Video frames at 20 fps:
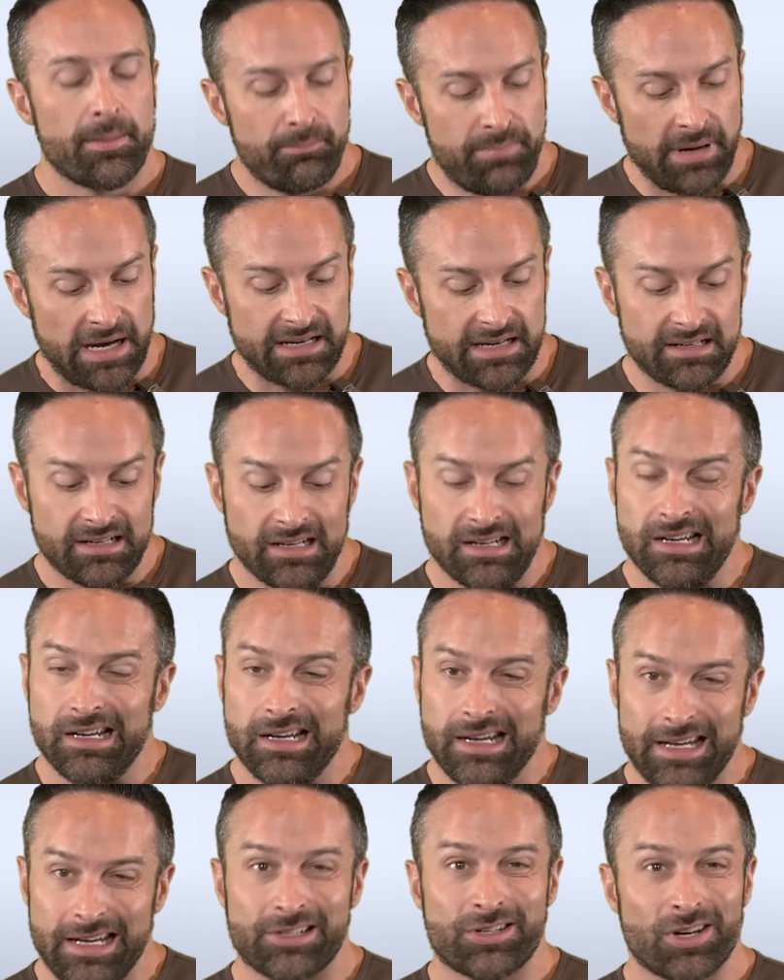But
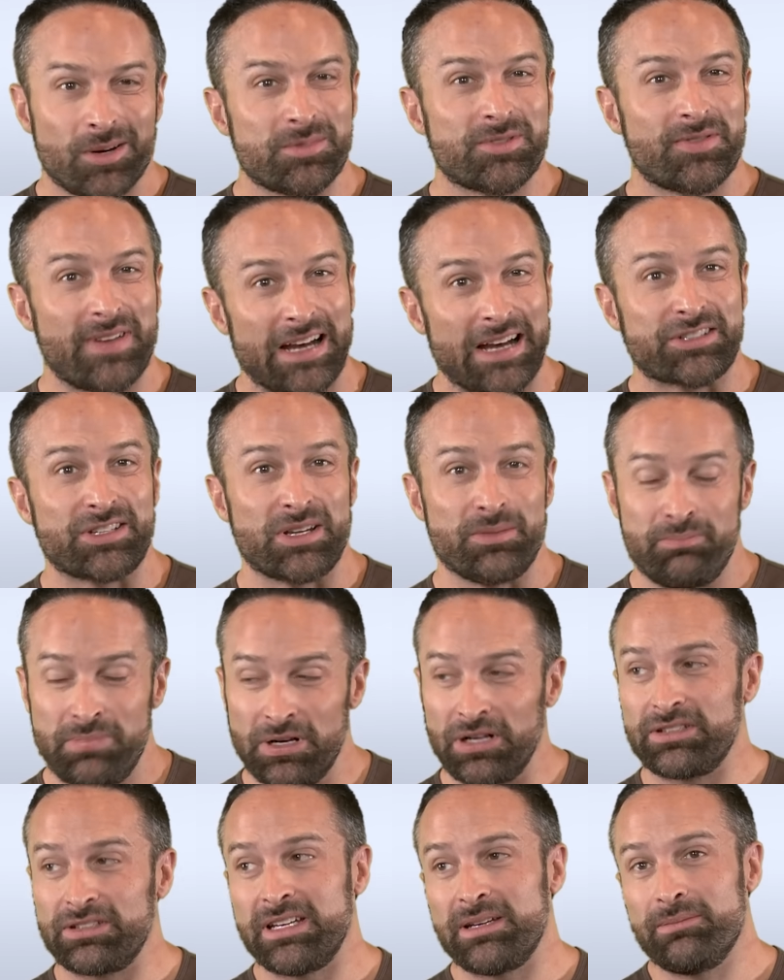in terms of actually
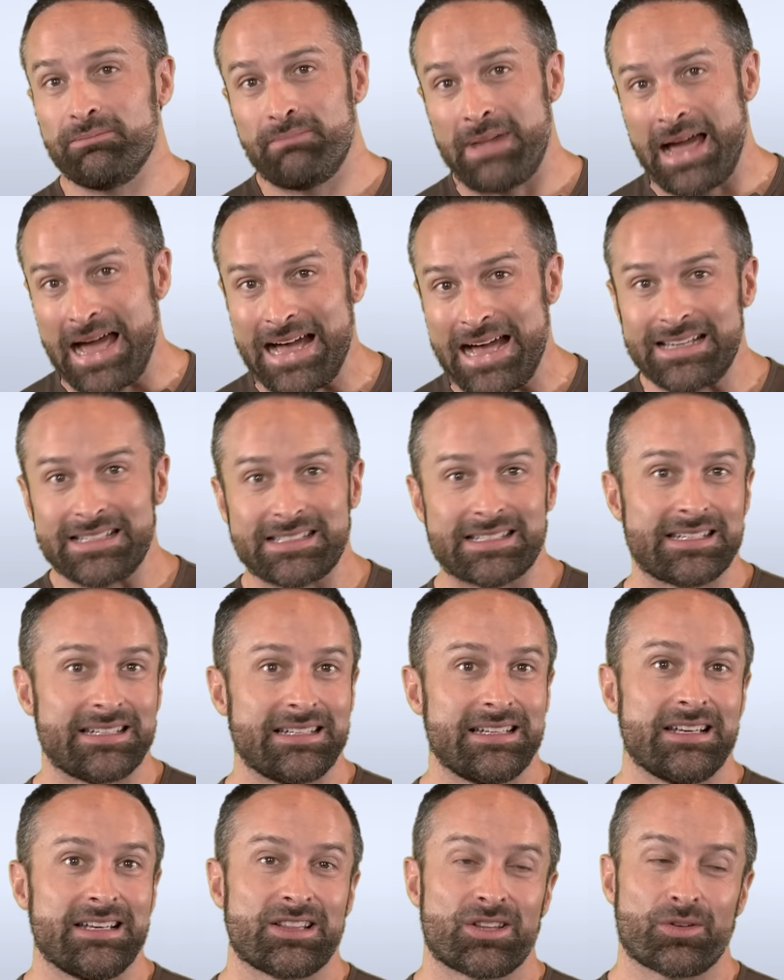building mass,
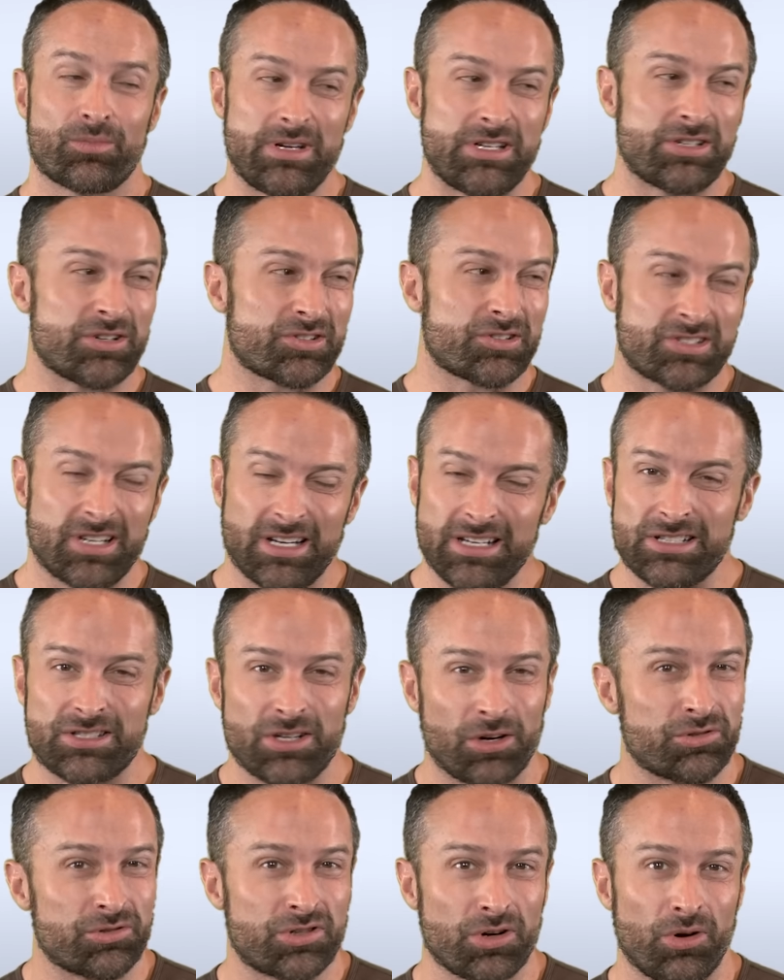the research studies
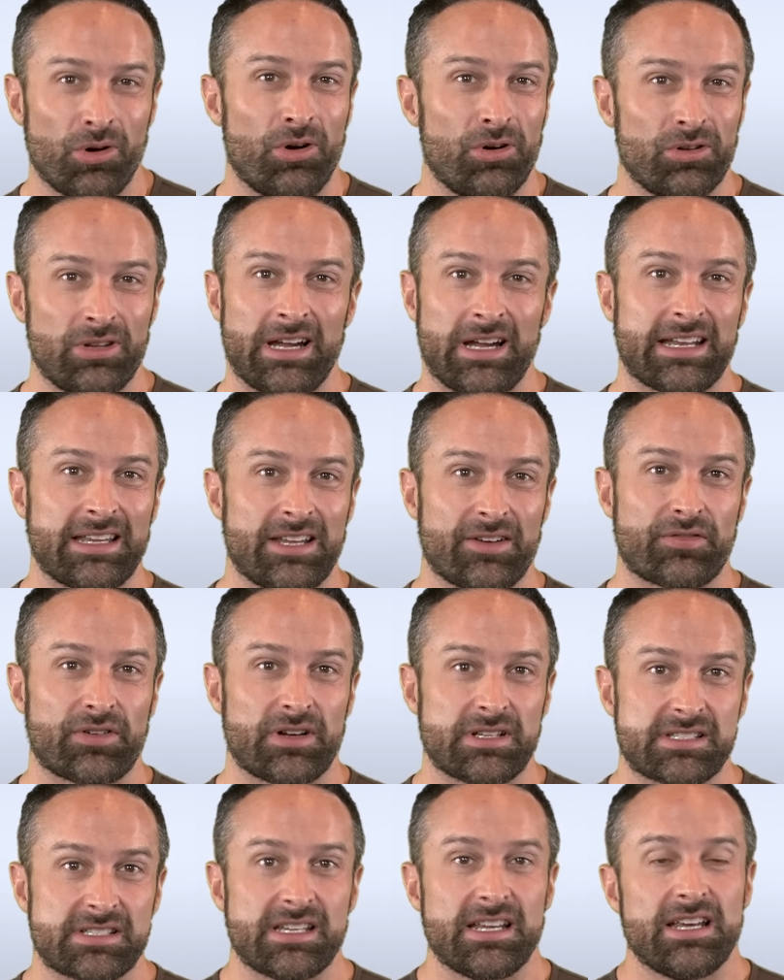don't show a whole lot of
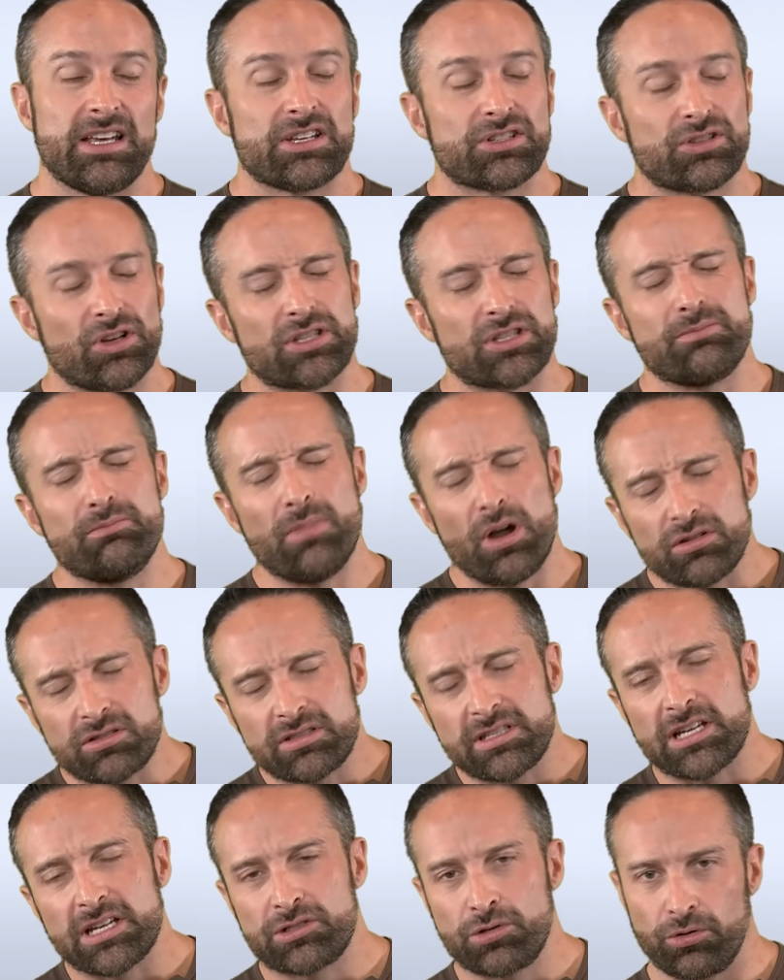difference. So it's
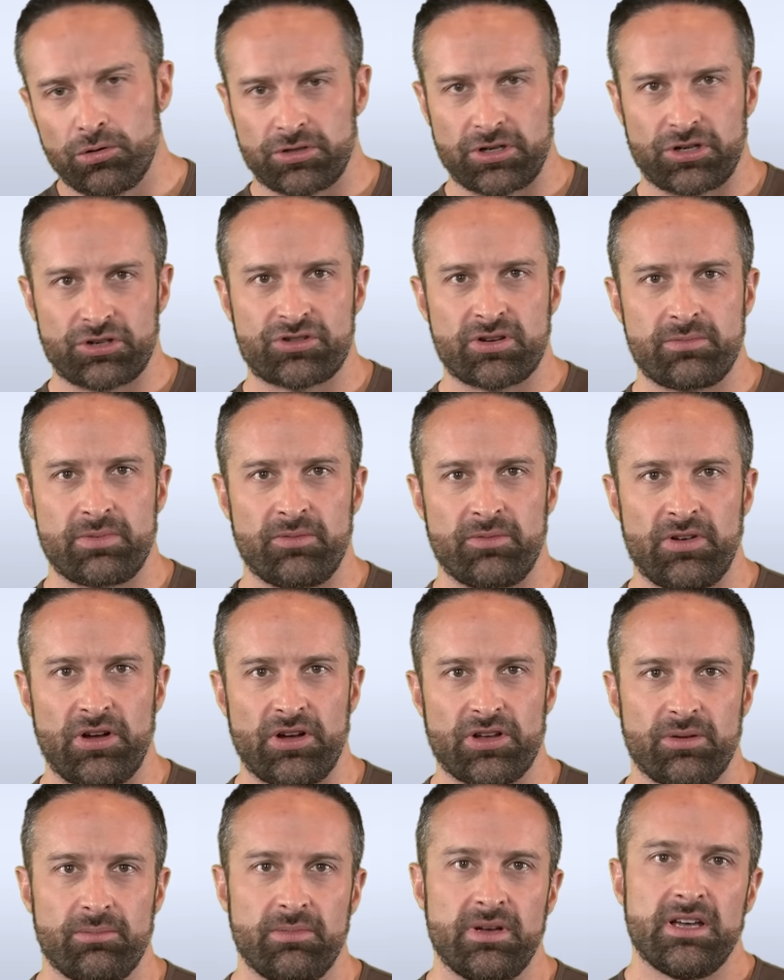mostly a tool to distribute
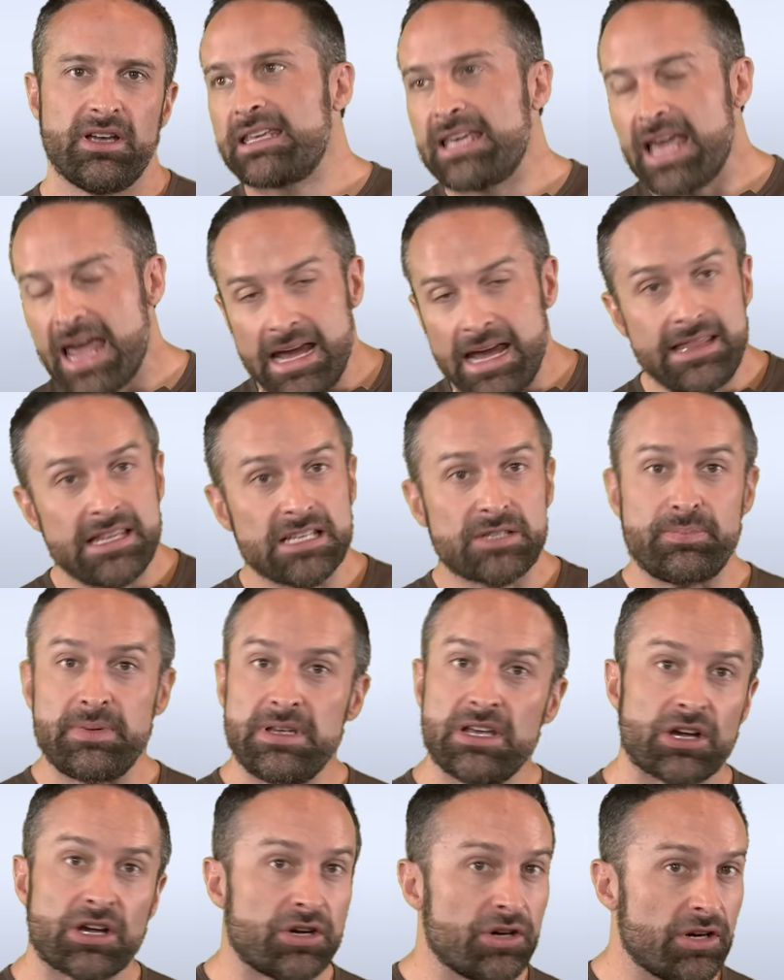volume. Can this
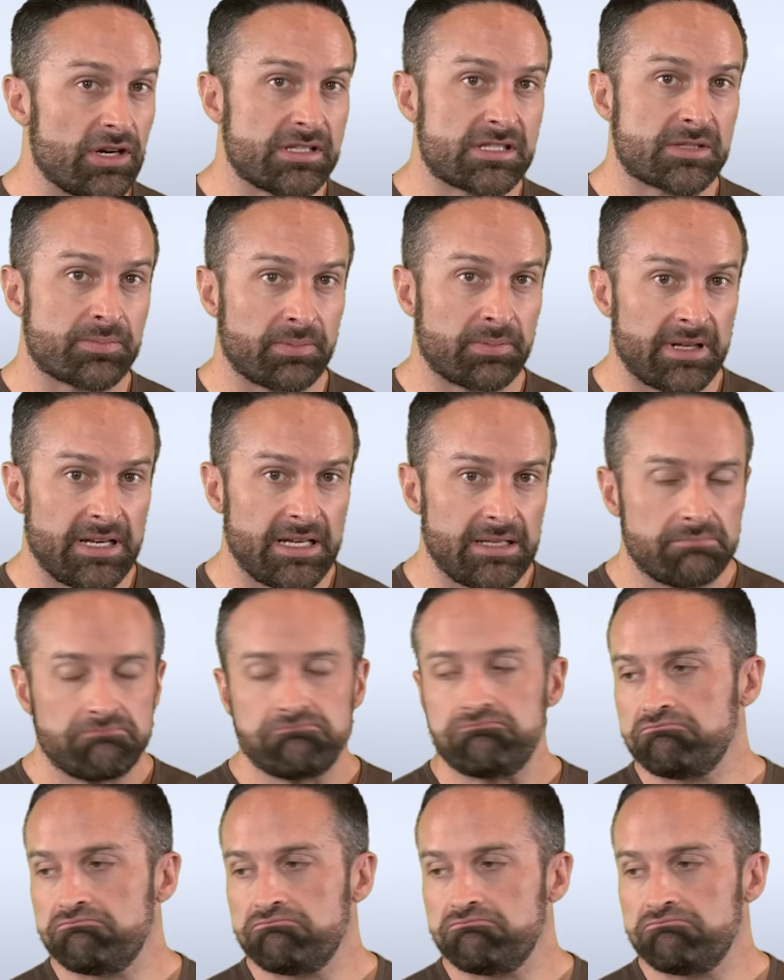be a good split?